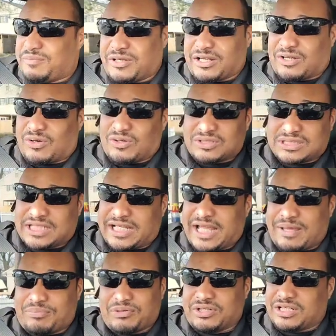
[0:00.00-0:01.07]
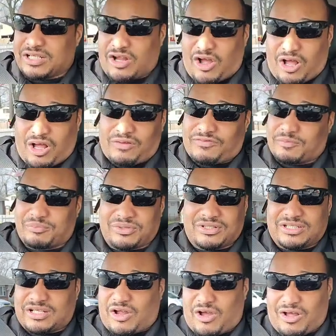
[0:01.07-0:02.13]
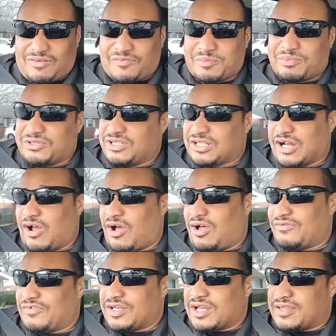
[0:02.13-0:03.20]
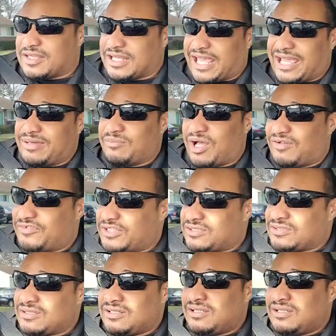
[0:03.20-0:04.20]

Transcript: but of course they kept putting it off and putting it off and putting it off, and nothing came of it.